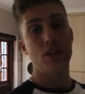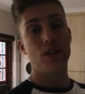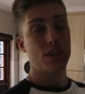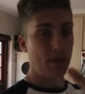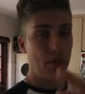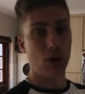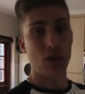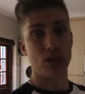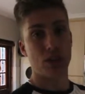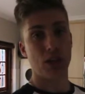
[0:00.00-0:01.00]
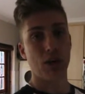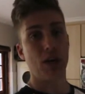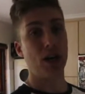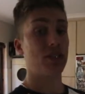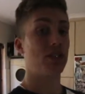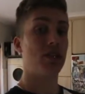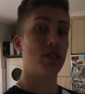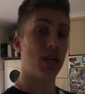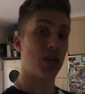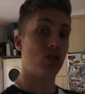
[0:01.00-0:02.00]
Just let me know what you think about
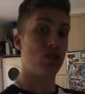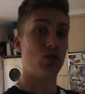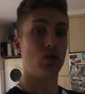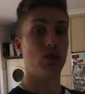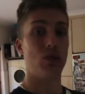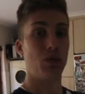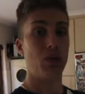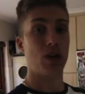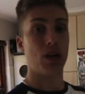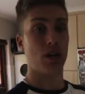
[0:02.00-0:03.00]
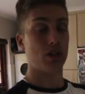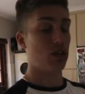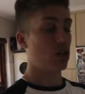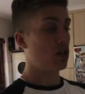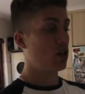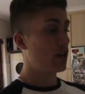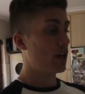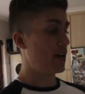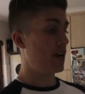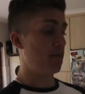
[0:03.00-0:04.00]
taking you through the workout
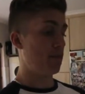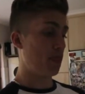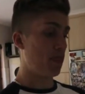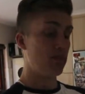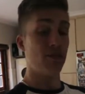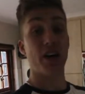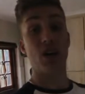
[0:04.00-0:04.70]
via